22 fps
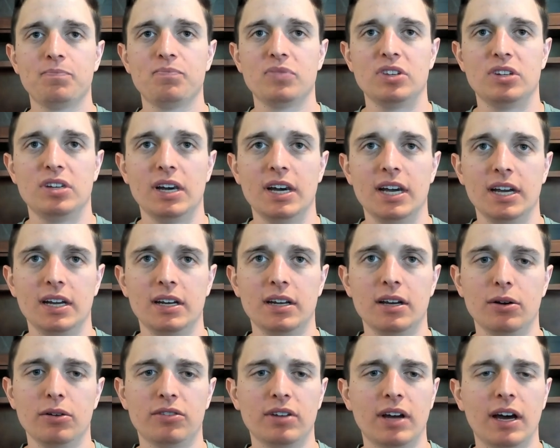
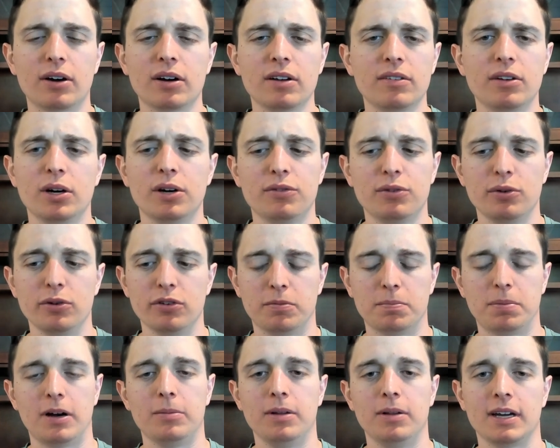diagnosed. I don't even know if it was
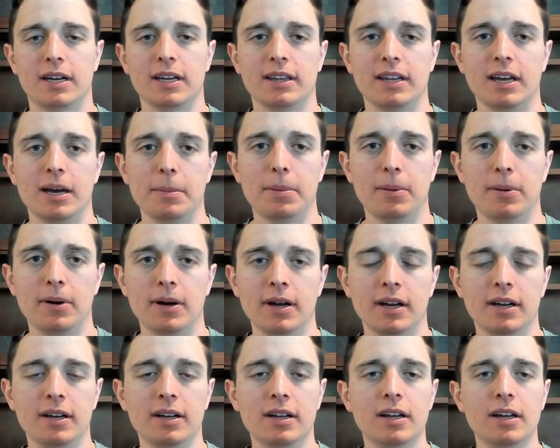public at that
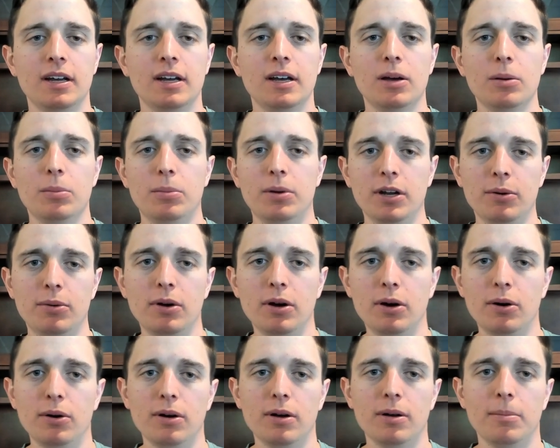point, but he
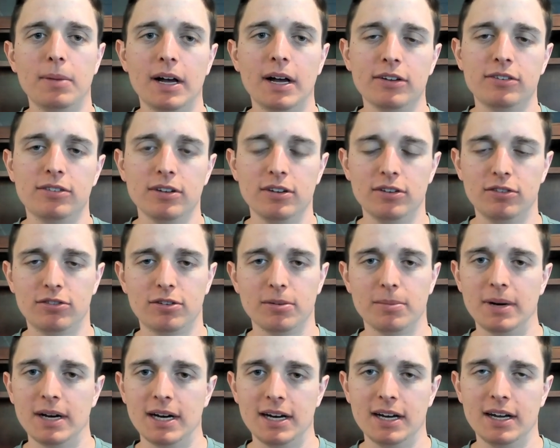wrote a message to
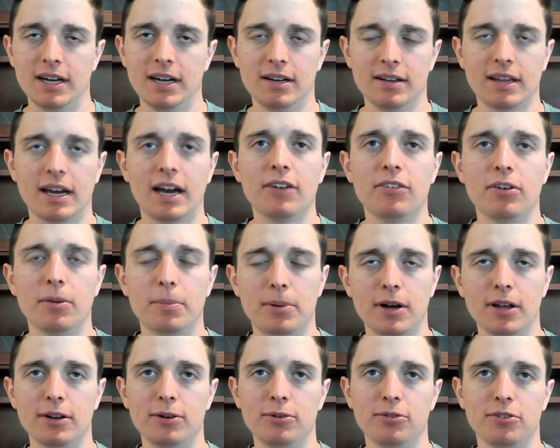my I have a
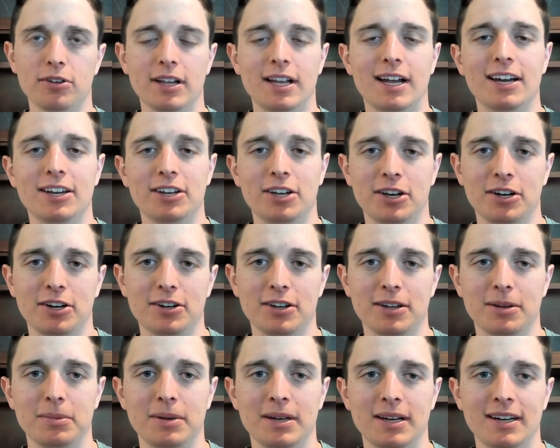brother who's a lot younger
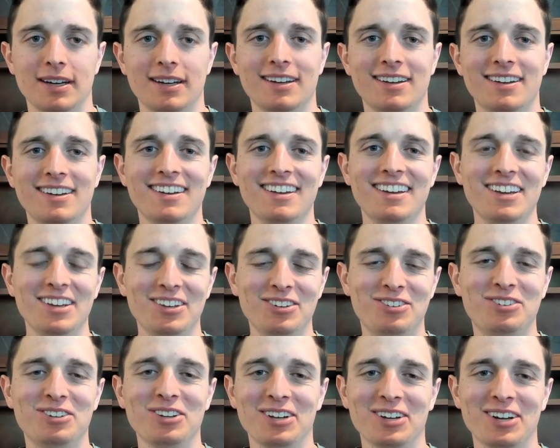than me. He's
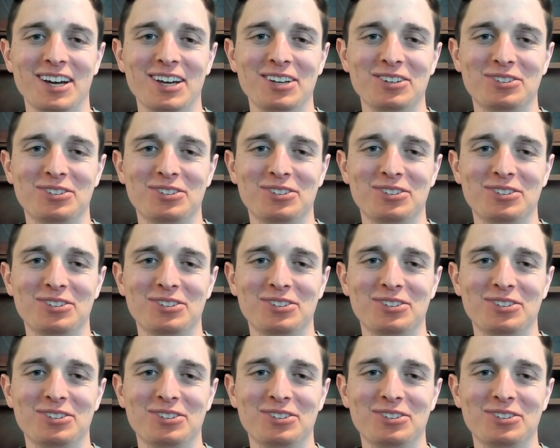still in high